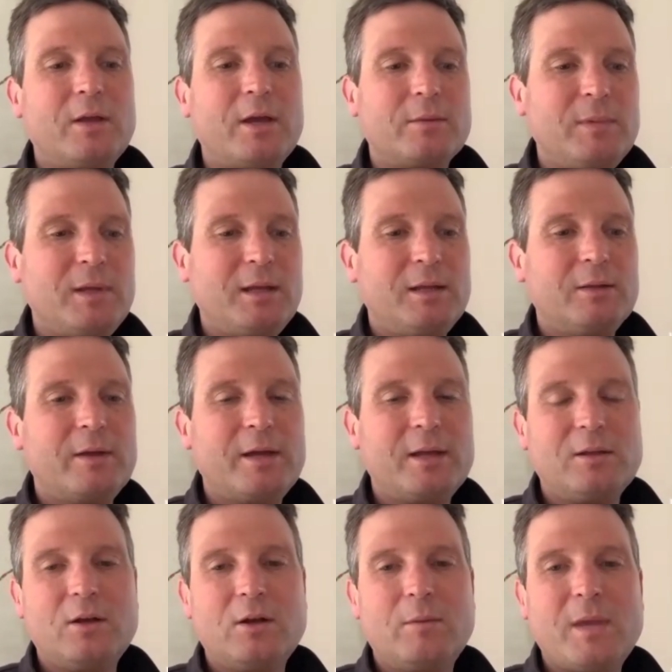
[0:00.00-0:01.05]
Like, meaning,
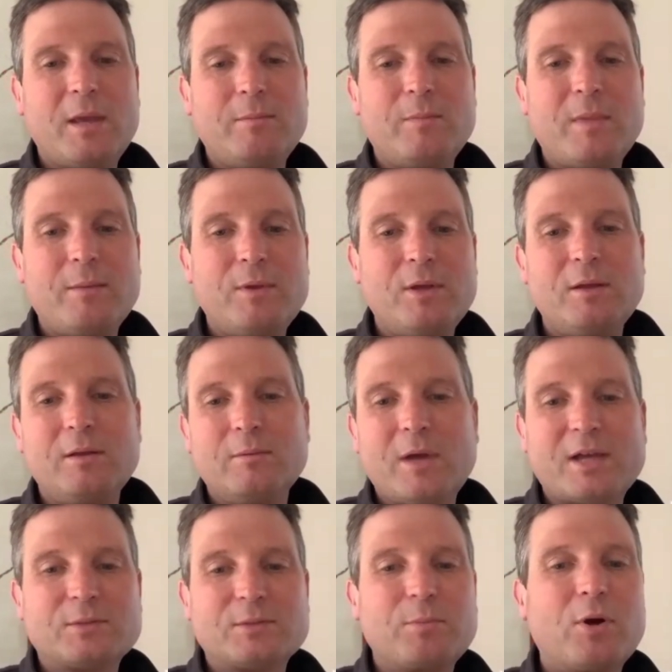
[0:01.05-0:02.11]
like, you know, maybe
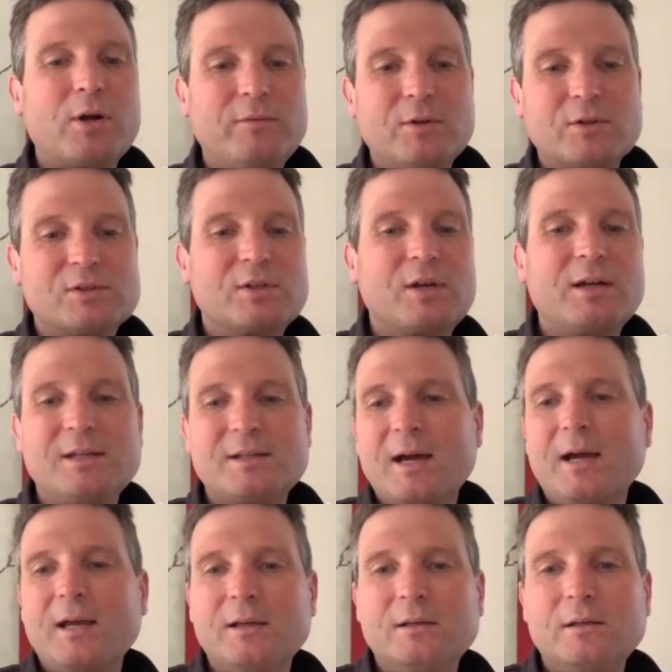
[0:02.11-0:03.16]
as part of your study
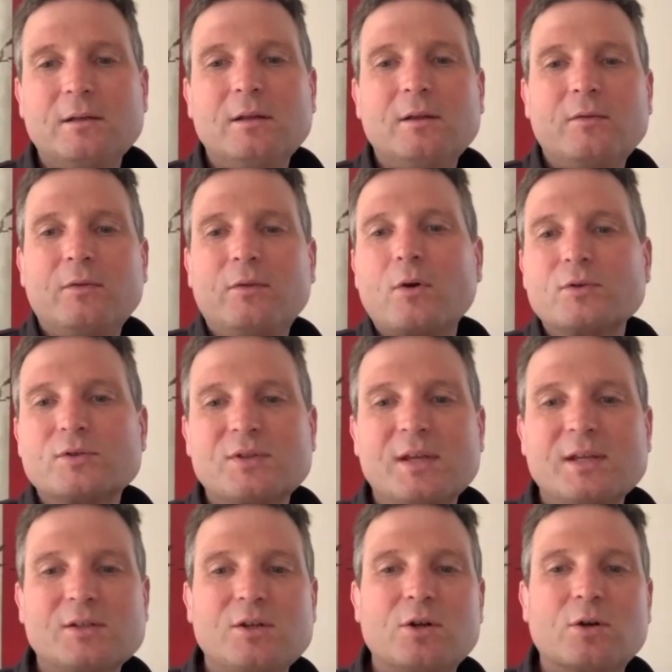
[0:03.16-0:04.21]
diet, those
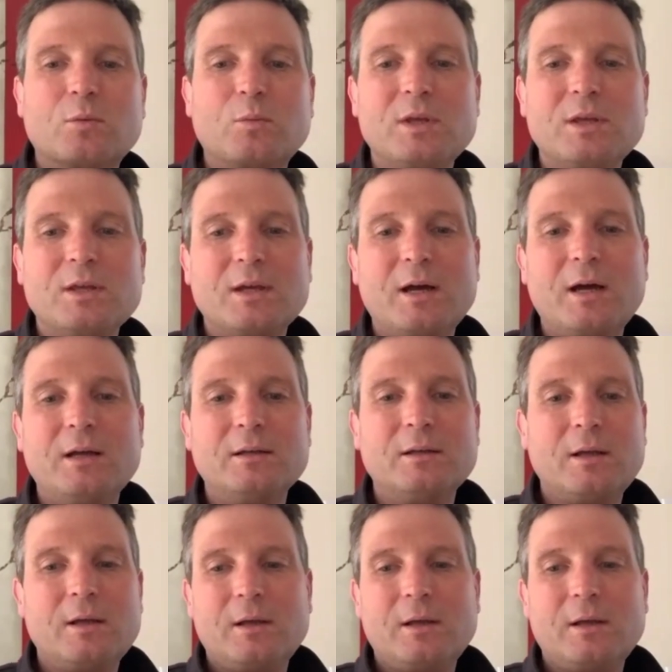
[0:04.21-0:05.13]
things that you're weak on,